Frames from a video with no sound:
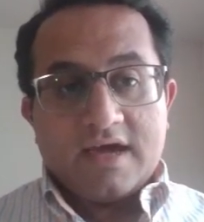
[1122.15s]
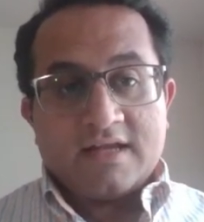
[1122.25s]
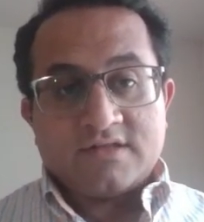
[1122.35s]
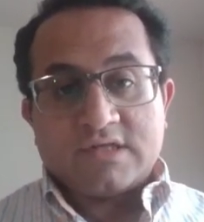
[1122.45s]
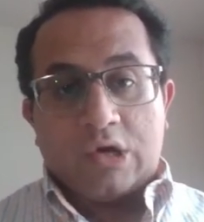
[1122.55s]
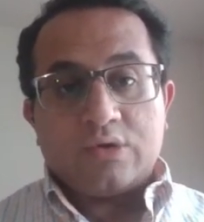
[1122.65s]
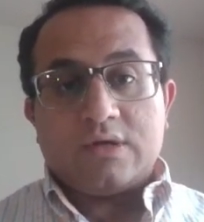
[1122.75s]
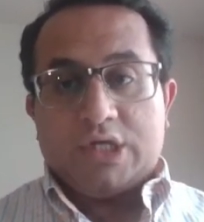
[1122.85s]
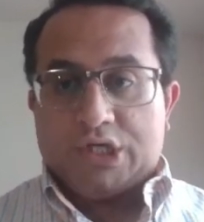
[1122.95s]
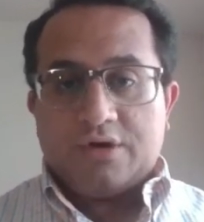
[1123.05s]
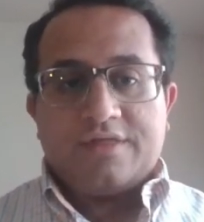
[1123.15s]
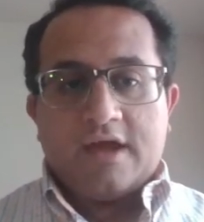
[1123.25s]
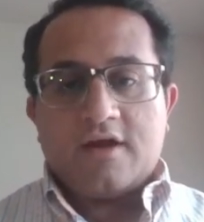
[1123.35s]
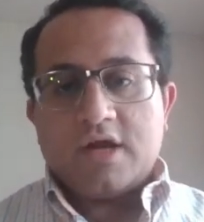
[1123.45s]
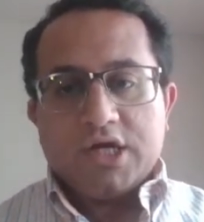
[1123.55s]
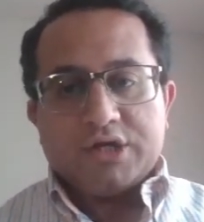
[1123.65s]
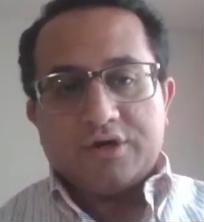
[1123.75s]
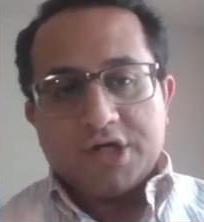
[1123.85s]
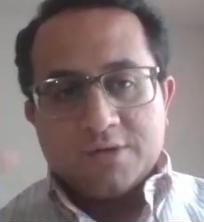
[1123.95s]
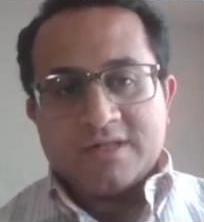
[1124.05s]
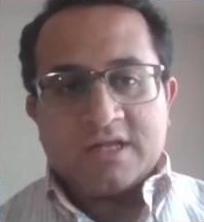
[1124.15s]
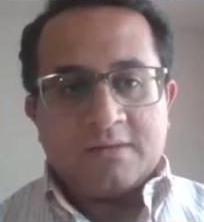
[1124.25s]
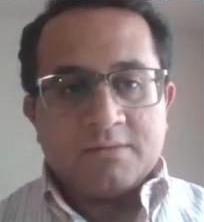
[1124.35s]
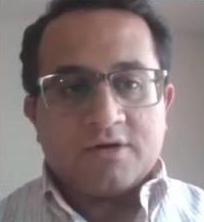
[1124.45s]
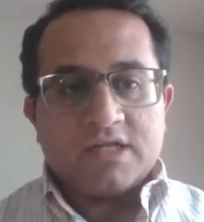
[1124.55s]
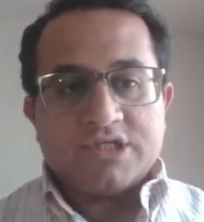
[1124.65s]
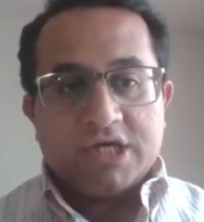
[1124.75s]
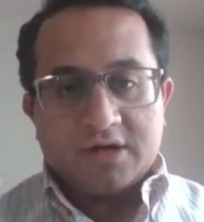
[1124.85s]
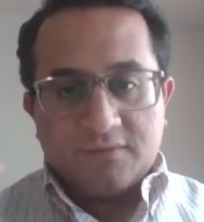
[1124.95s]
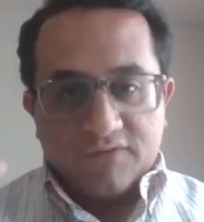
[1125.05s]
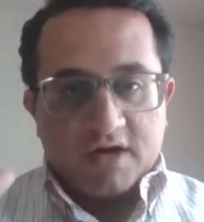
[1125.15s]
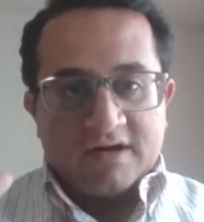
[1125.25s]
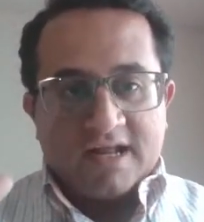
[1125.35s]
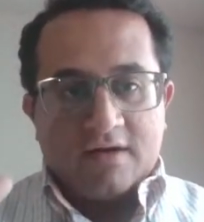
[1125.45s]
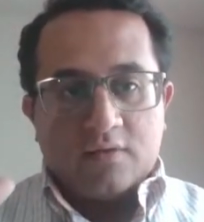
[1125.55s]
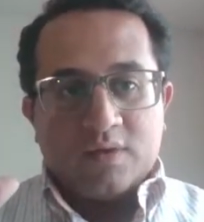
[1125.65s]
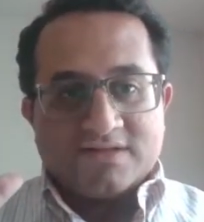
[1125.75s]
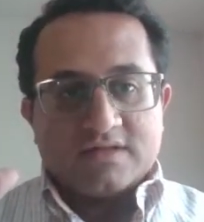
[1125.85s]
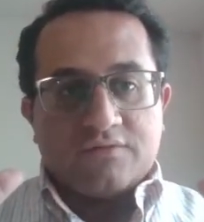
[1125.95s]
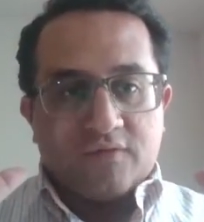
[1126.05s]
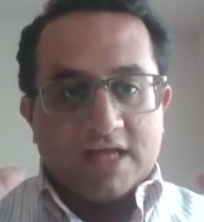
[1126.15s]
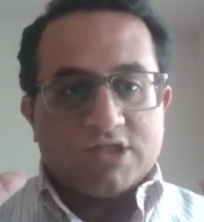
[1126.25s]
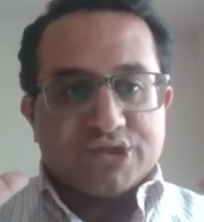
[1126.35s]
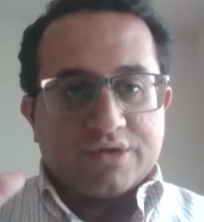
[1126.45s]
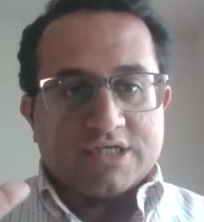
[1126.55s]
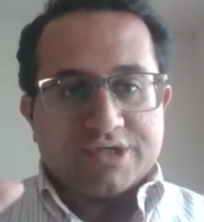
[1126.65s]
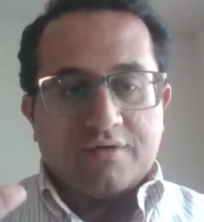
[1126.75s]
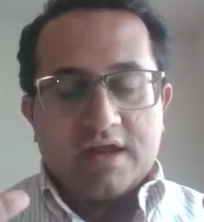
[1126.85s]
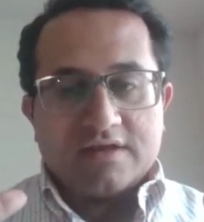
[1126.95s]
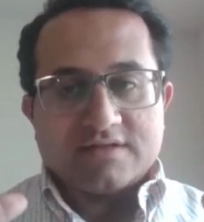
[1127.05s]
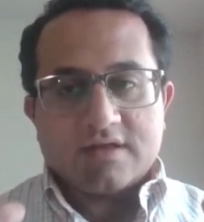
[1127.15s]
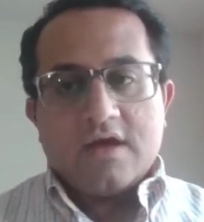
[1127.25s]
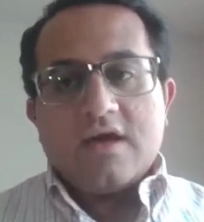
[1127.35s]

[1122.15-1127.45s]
And so you're there, you're doing the number crunching, you're figuring out what the right structure is,